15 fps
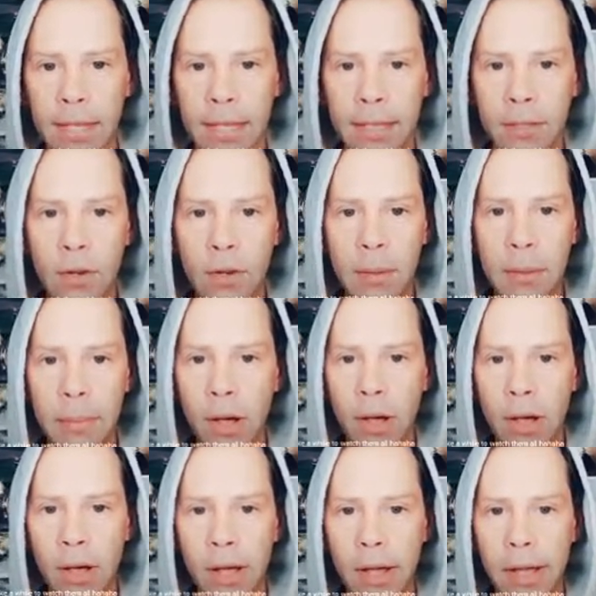Streamy
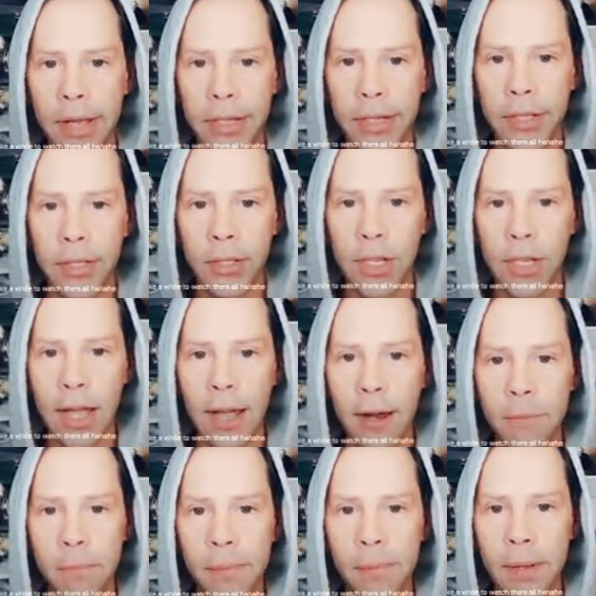Boy,
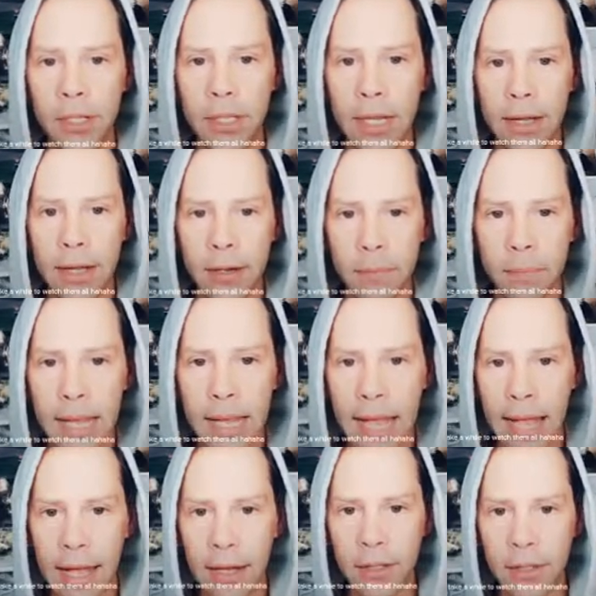shout me
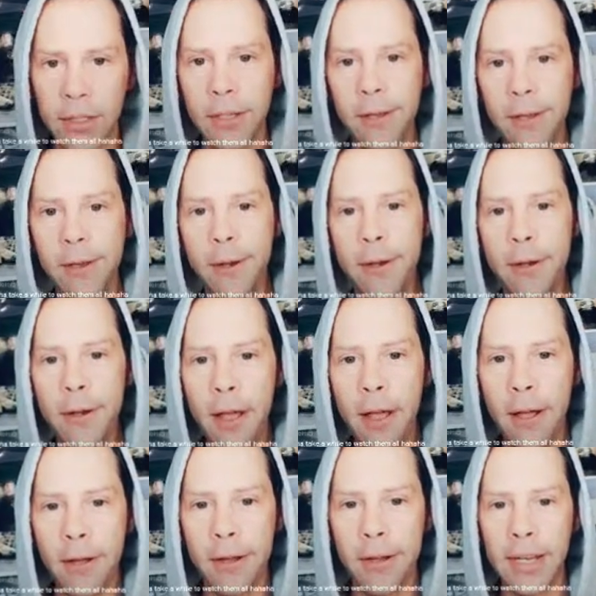out.
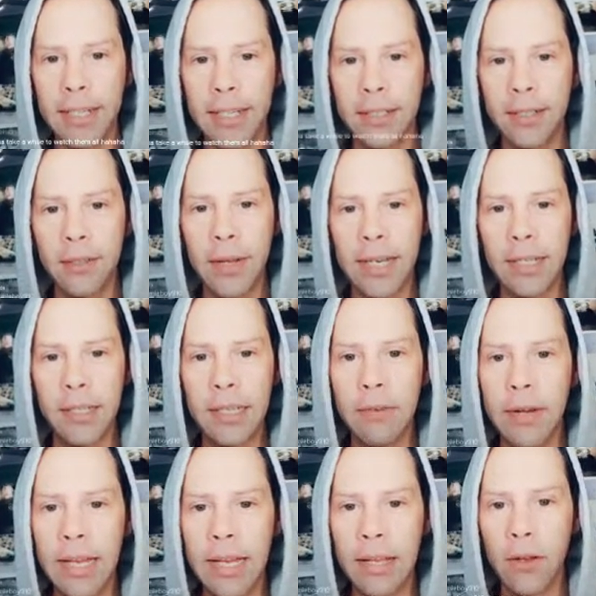No. Wait, he
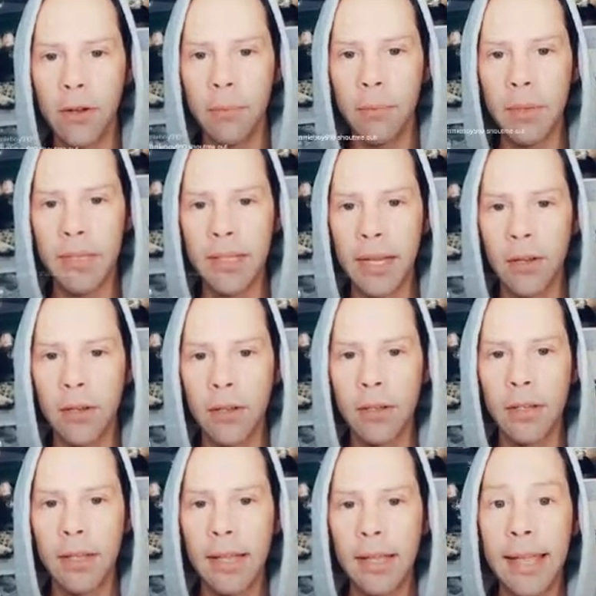really heard me say no.
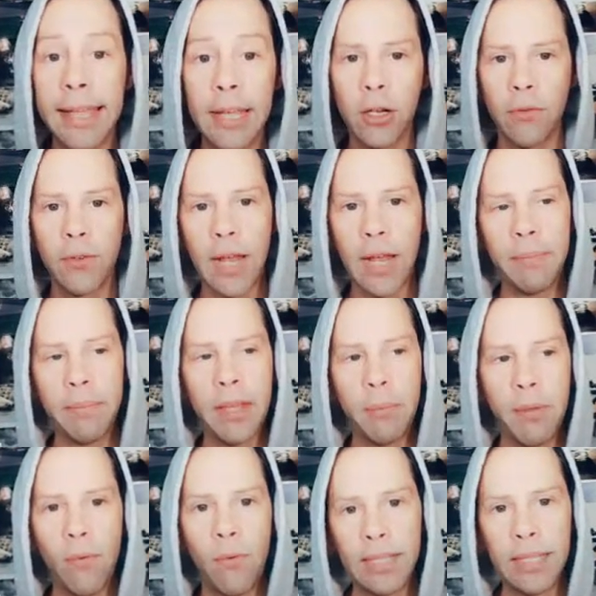He could have typed that
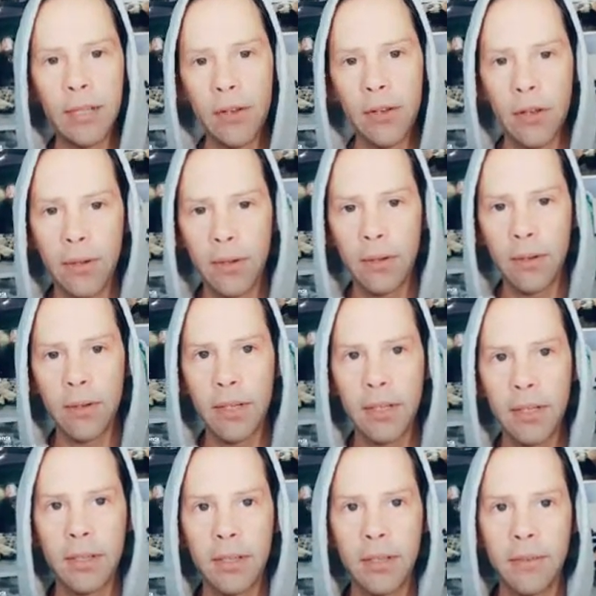before I said no.
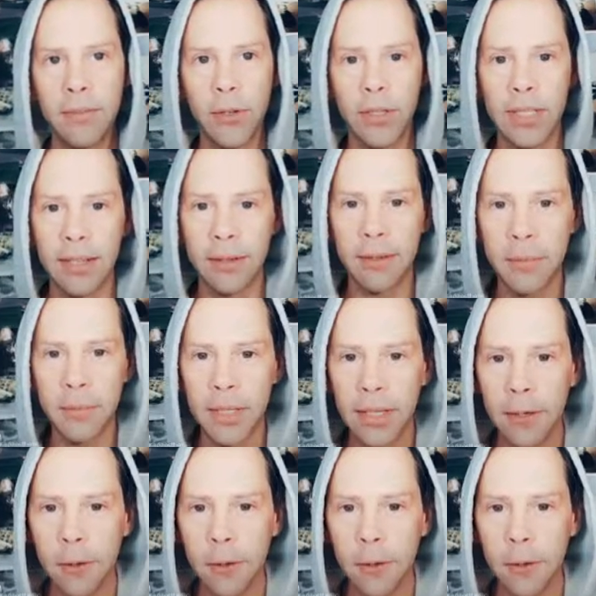First time.